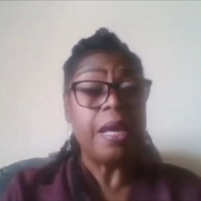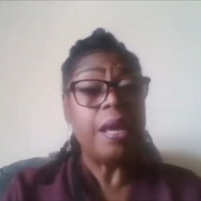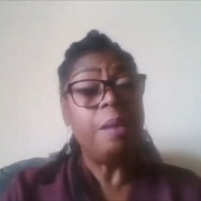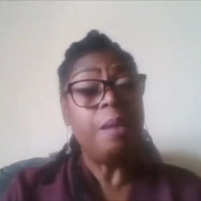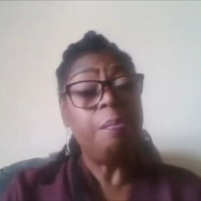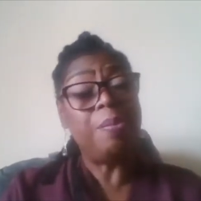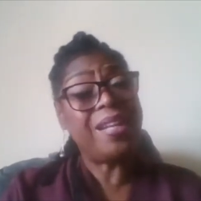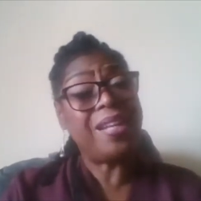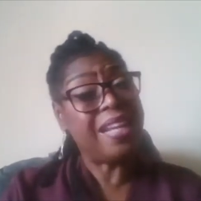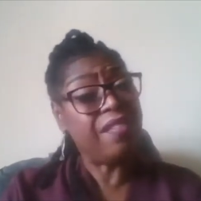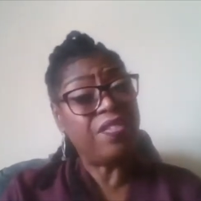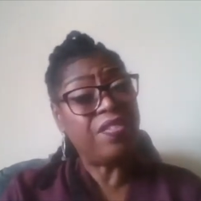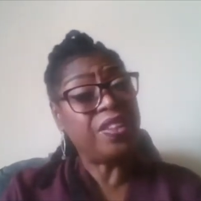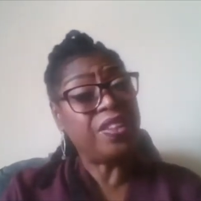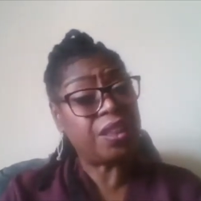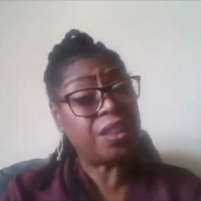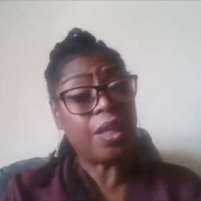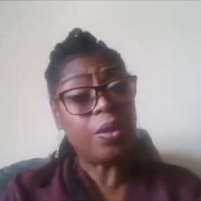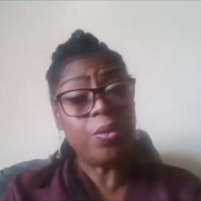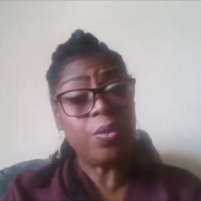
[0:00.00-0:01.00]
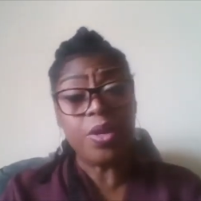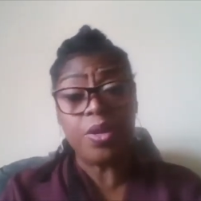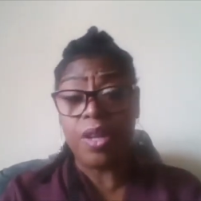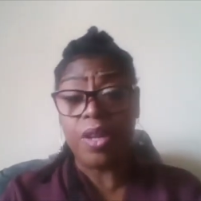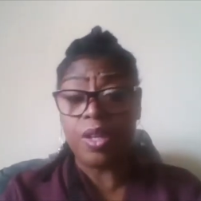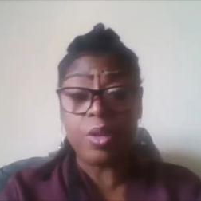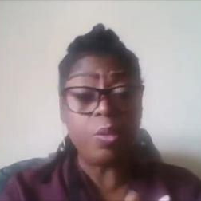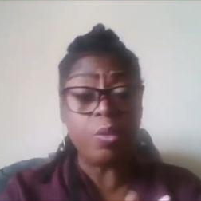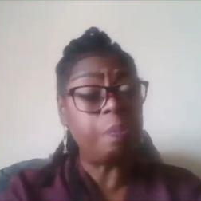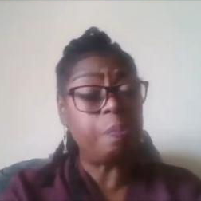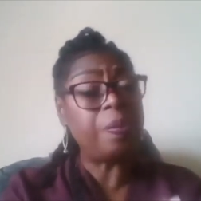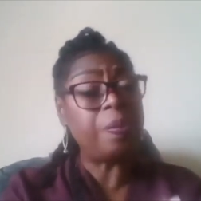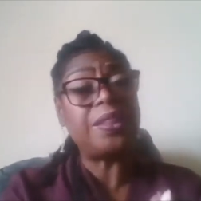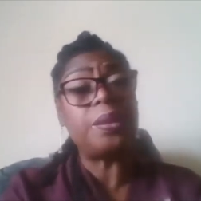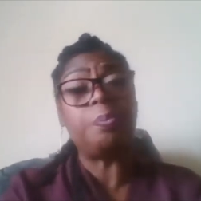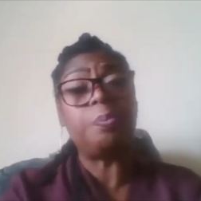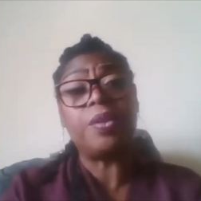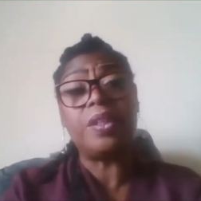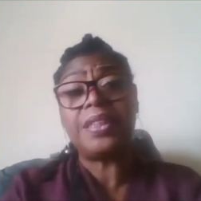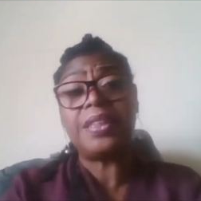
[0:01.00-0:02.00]
But even so, you know, you would be
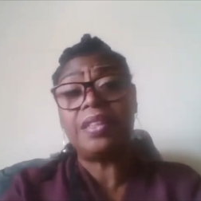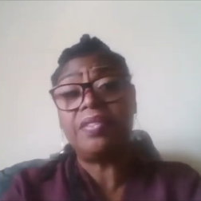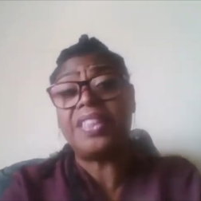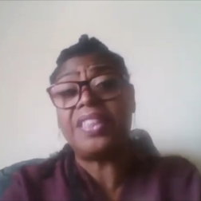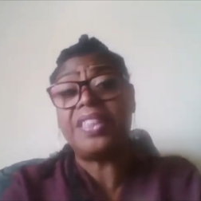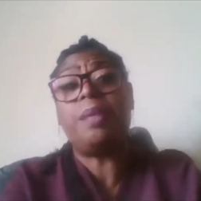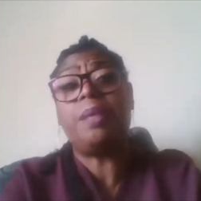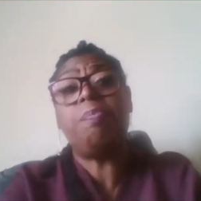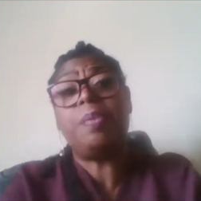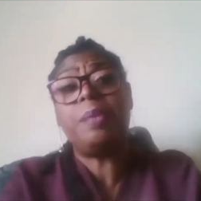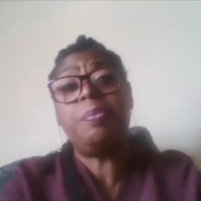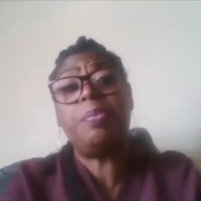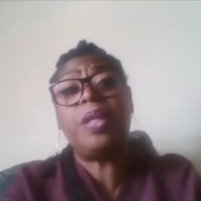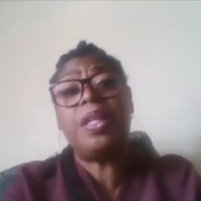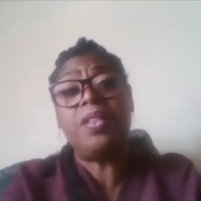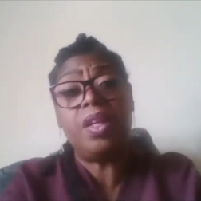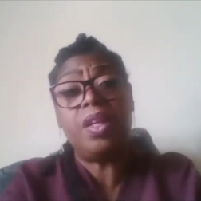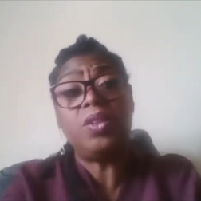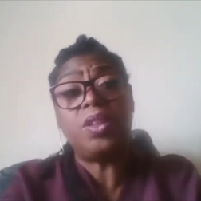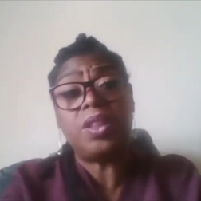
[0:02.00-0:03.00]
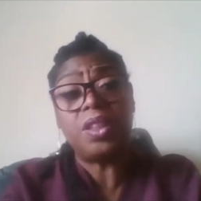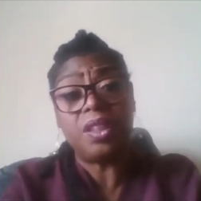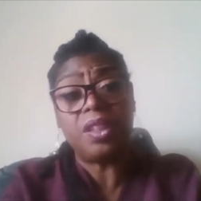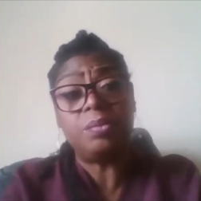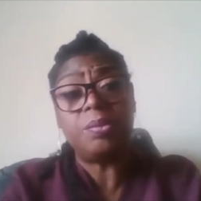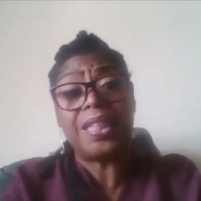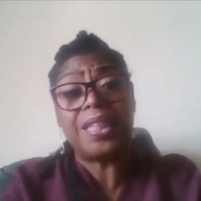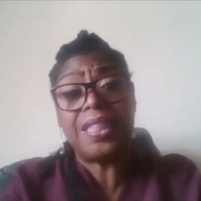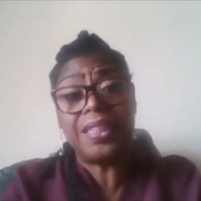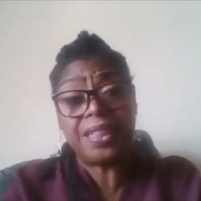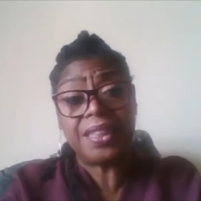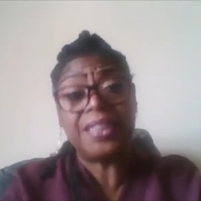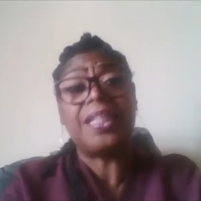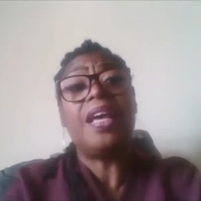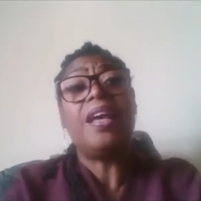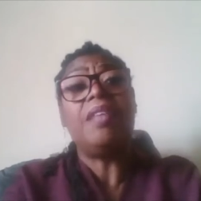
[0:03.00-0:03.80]
surprised there are some people in those circumstances